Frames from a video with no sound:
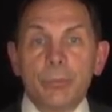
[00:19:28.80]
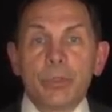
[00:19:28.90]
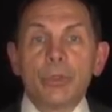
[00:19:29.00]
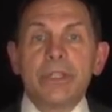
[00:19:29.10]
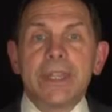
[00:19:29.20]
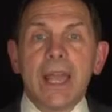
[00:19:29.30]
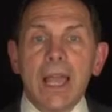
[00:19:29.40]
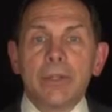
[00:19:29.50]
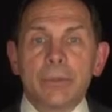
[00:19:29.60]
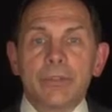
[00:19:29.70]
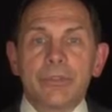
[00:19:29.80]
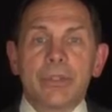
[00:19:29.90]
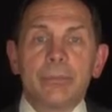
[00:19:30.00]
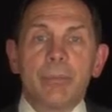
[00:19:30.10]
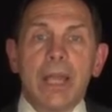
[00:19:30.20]
But only Congress
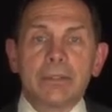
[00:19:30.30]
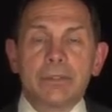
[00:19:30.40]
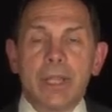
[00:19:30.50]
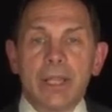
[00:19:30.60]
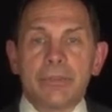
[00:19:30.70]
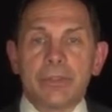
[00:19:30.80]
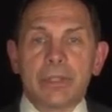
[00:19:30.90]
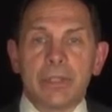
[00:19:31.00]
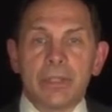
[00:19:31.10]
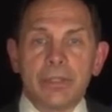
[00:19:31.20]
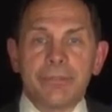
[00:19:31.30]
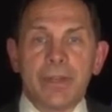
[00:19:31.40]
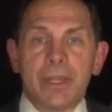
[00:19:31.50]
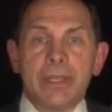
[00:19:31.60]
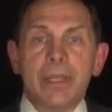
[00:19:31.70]
can modernize and
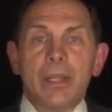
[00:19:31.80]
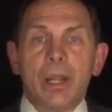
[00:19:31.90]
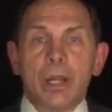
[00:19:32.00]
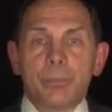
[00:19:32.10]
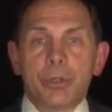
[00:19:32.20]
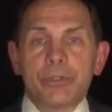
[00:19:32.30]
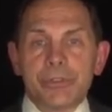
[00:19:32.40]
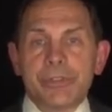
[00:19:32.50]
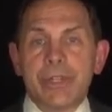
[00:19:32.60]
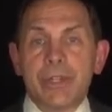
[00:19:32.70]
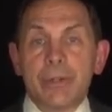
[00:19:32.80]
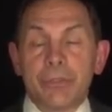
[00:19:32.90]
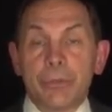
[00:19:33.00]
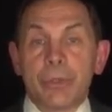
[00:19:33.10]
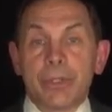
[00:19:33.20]
clarify our purchase care
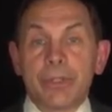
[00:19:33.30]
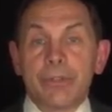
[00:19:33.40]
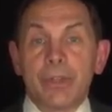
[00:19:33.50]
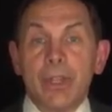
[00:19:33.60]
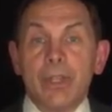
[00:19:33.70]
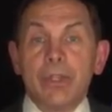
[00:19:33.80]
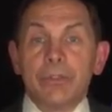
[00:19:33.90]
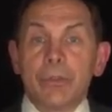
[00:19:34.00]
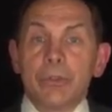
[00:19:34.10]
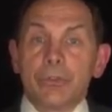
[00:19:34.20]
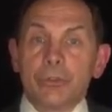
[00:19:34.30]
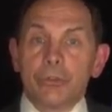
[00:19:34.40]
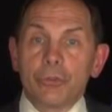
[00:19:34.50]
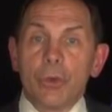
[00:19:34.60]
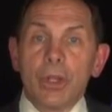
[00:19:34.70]
authorities, so there's a
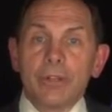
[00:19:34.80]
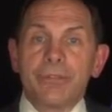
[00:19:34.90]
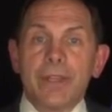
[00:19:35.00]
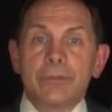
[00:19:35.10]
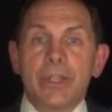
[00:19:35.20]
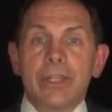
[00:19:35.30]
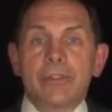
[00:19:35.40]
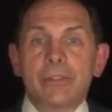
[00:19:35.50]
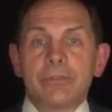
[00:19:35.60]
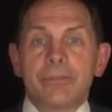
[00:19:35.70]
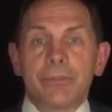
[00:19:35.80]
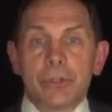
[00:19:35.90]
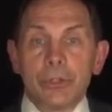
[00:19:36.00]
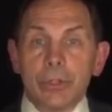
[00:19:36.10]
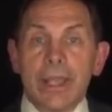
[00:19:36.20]
strong foundation
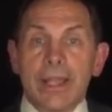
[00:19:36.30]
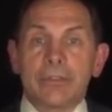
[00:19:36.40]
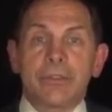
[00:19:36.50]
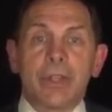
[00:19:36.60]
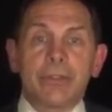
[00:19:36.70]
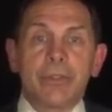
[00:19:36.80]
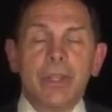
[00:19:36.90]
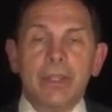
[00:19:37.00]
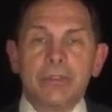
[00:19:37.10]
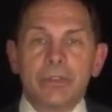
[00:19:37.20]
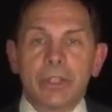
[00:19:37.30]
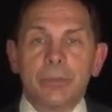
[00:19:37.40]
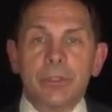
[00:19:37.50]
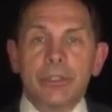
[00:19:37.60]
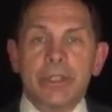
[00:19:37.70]
for your access to
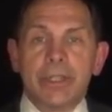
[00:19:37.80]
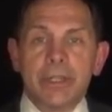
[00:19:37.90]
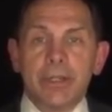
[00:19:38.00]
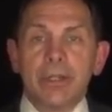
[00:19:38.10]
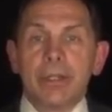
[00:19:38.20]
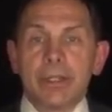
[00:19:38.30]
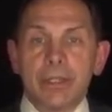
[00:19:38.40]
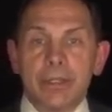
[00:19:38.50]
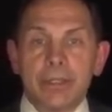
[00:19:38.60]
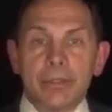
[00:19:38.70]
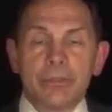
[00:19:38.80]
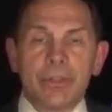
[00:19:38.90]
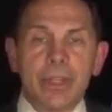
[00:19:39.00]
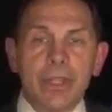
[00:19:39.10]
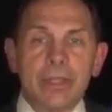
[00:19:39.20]
community care in the
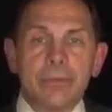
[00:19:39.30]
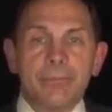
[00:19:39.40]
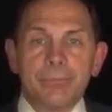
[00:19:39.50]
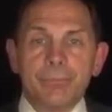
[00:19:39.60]
years ahead.